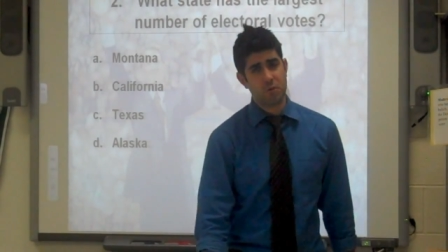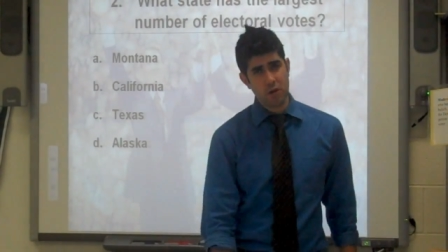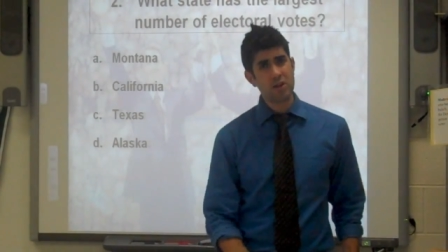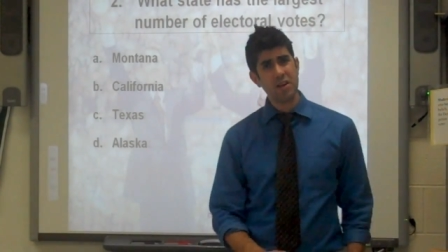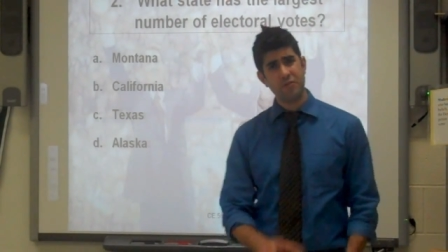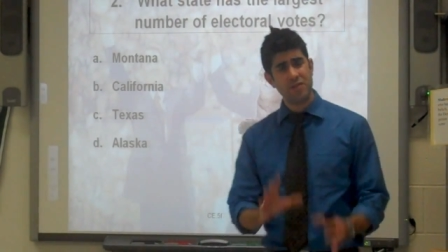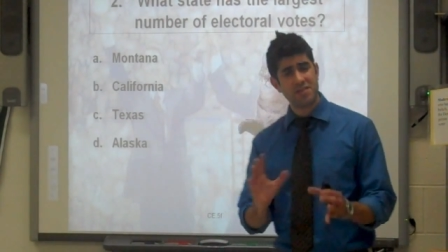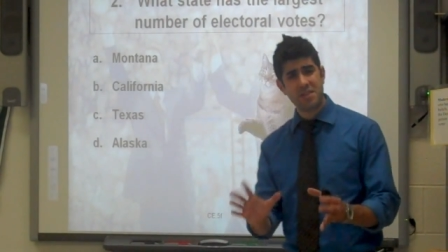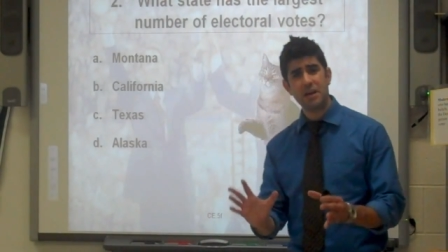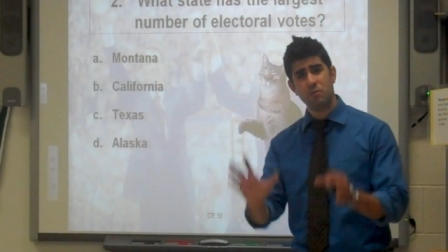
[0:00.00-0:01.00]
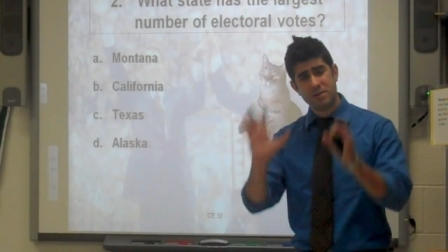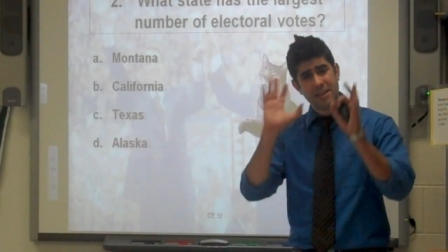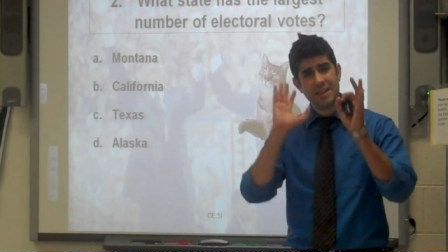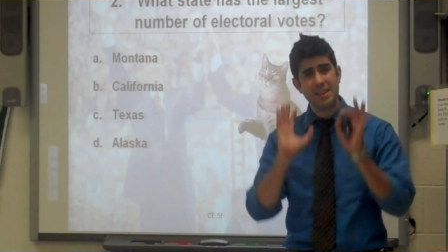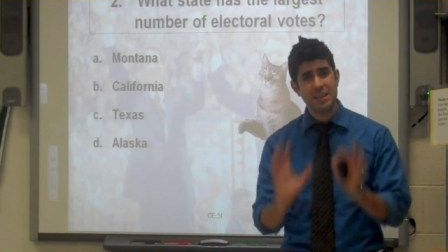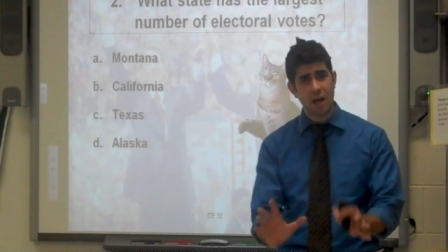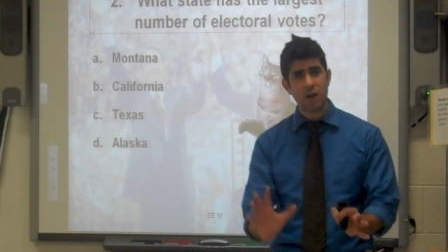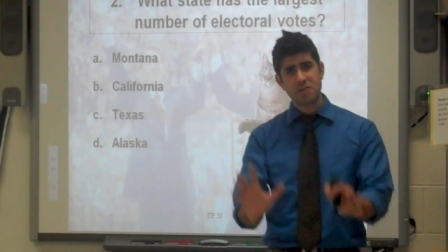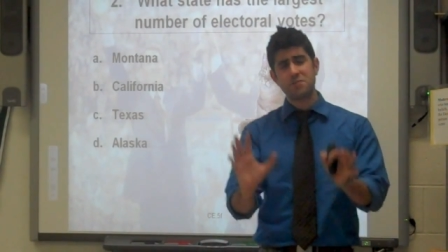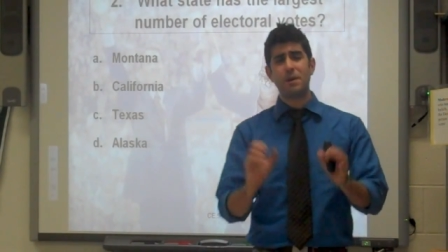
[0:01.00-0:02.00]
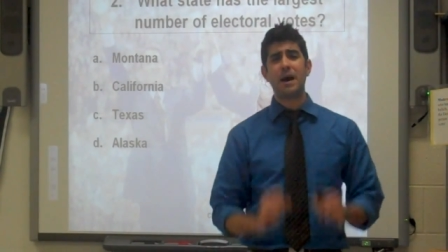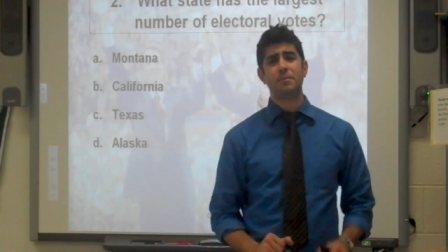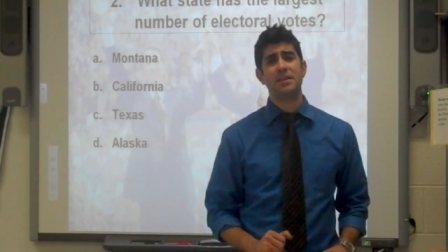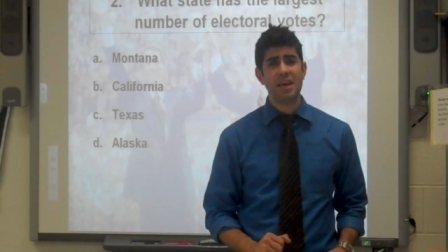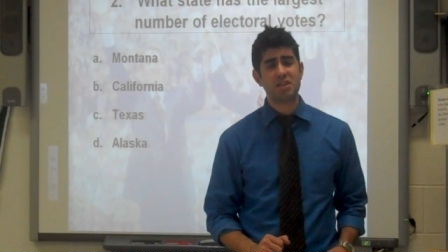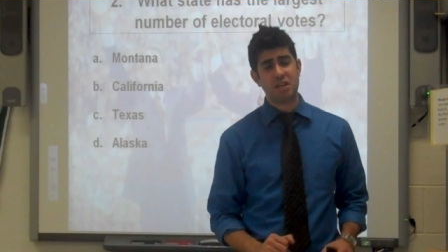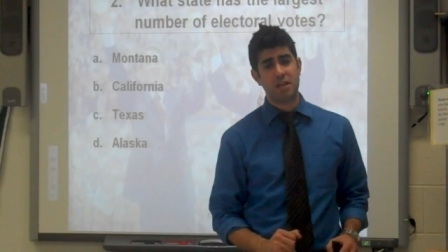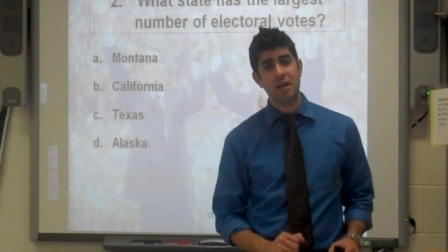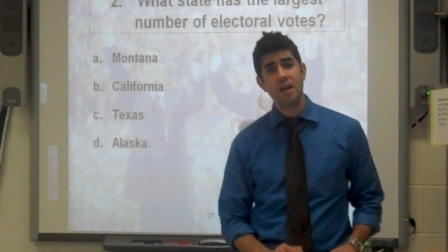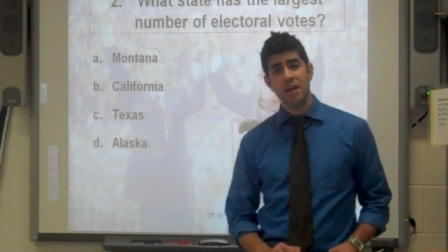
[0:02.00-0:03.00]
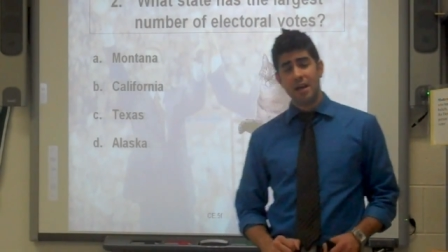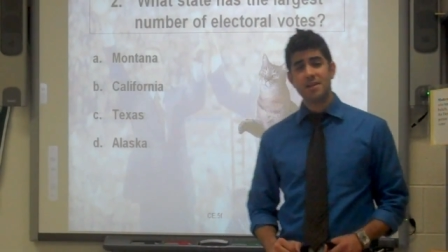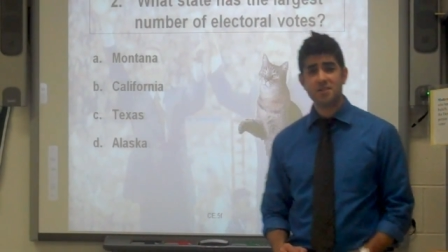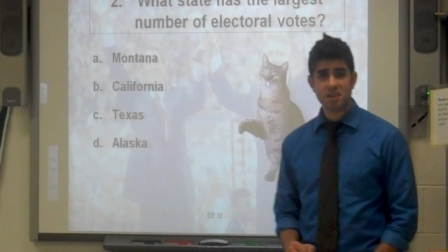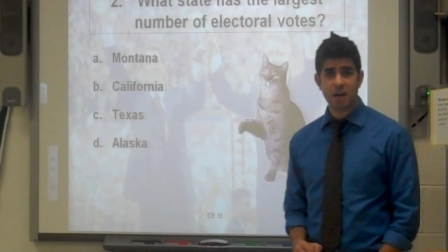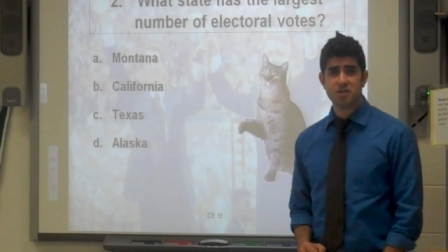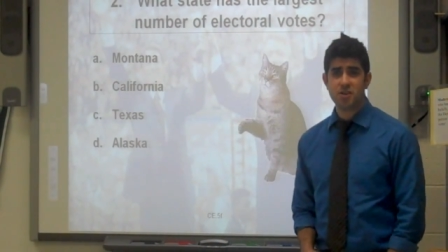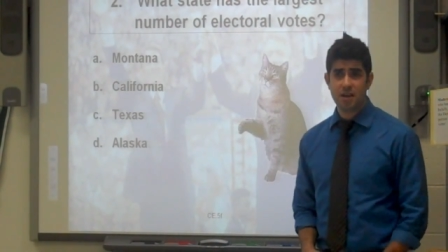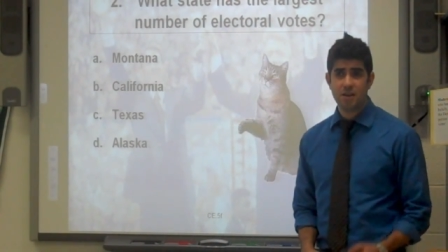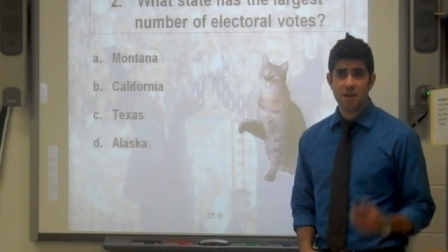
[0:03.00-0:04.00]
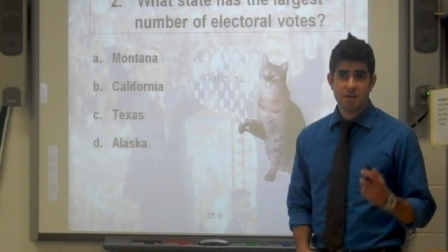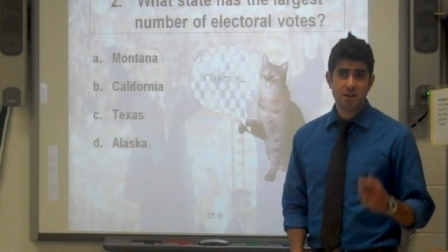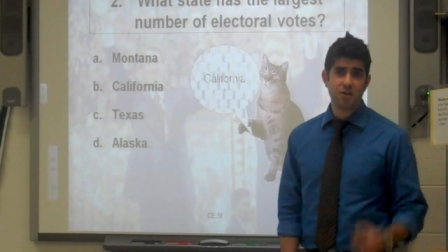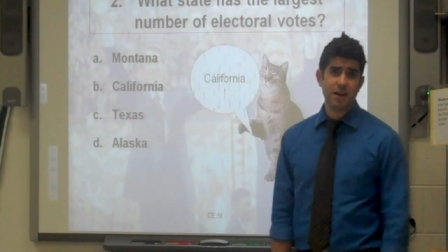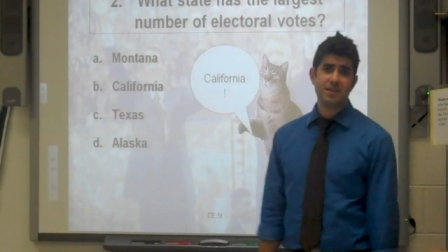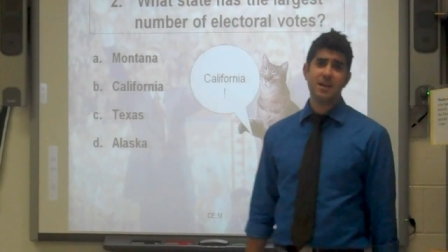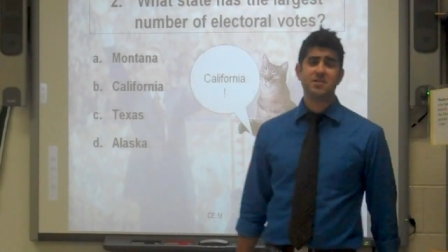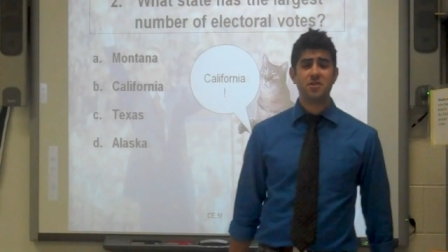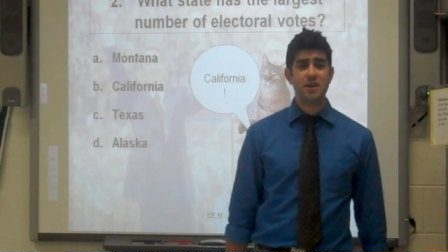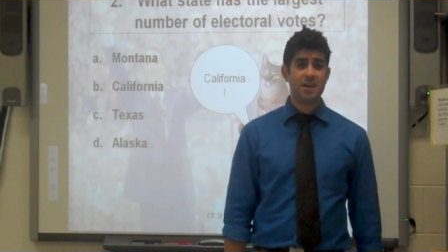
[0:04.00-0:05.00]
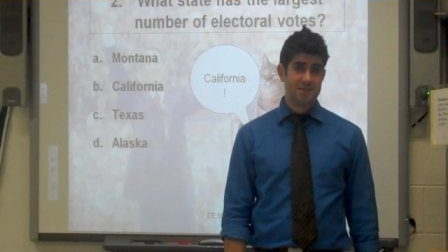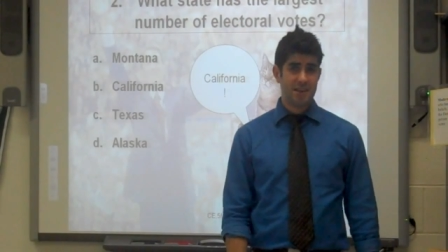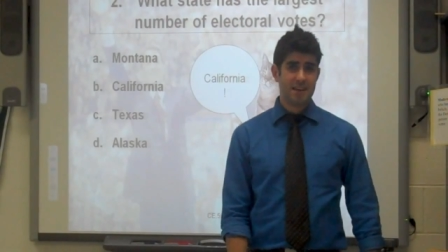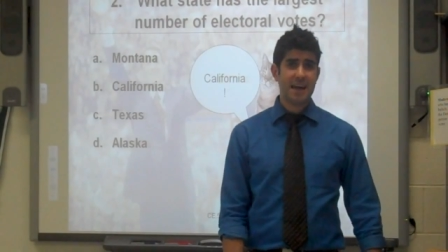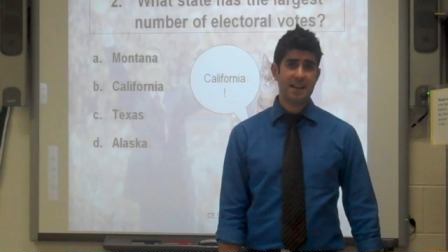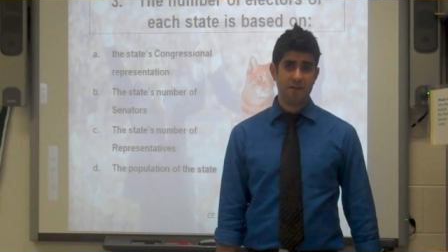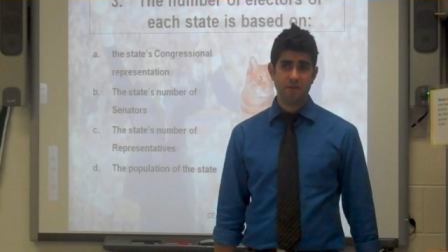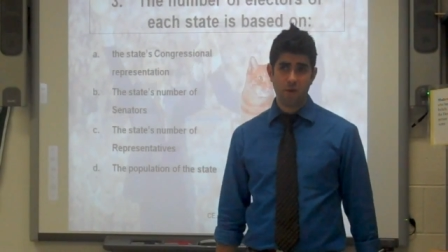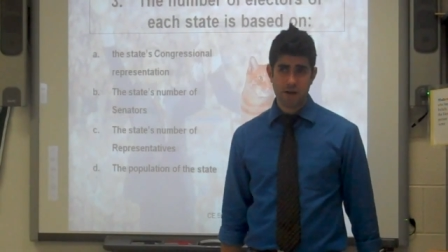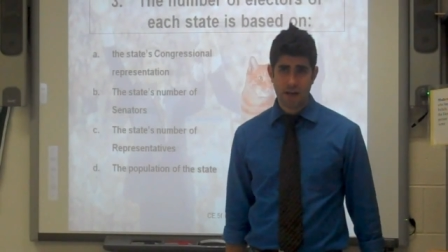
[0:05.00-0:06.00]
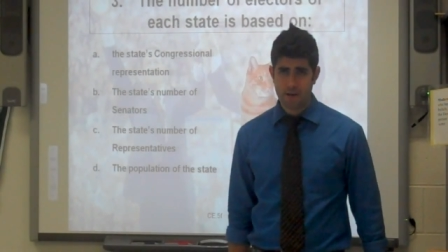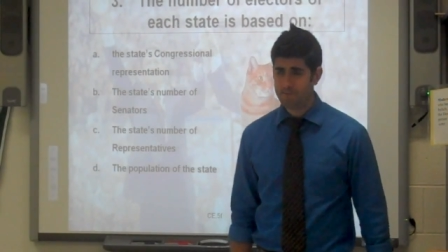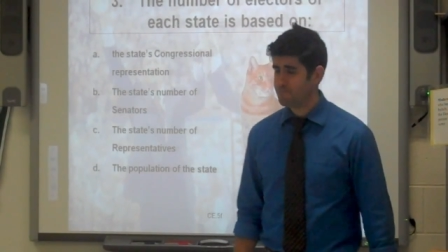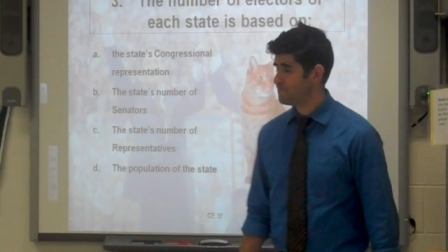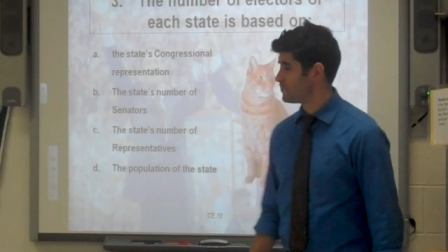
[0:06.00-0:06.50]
So we're looking for the state with the largest population in this country. The correct answer is California.